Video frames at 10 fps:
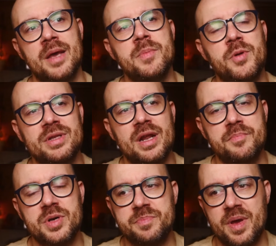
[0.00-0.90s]
Let me put that in
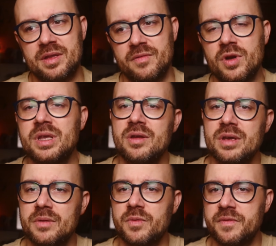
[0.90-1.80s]
perspective. What can you
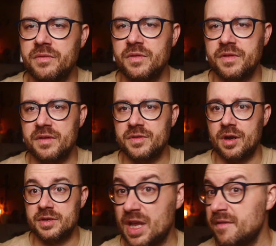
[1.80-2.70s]
get with
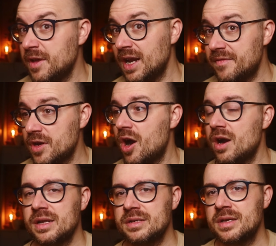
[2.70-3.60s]
$55? If you live in
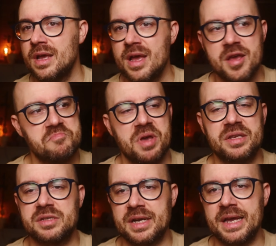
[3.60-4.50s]
Ireland,
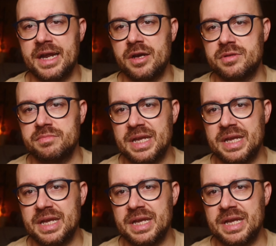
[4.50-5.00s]
it's a night out.